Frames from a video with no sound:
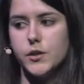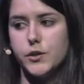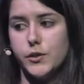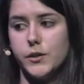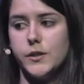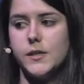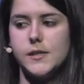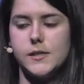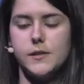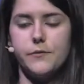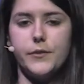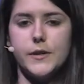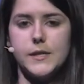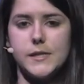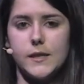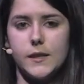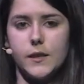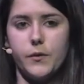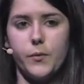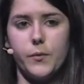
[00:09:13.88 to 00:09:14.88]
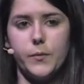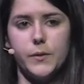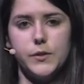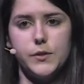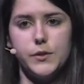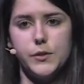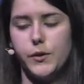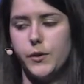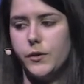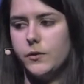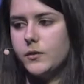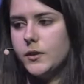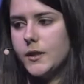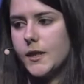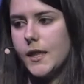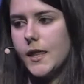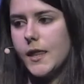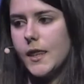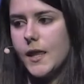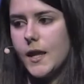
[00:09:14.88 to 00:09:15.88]
So this is the first thing that we want to do.
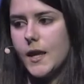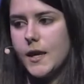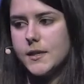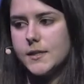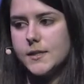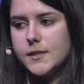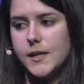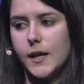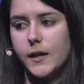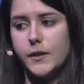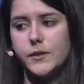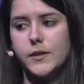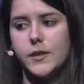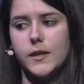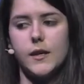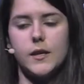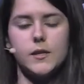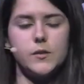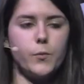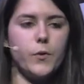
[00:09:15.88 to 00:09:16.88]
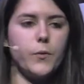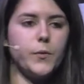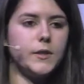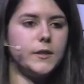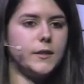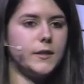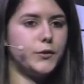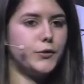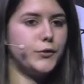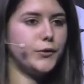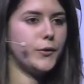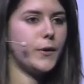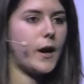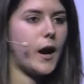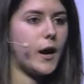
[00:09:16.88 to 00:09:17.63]
Second thing is we want it to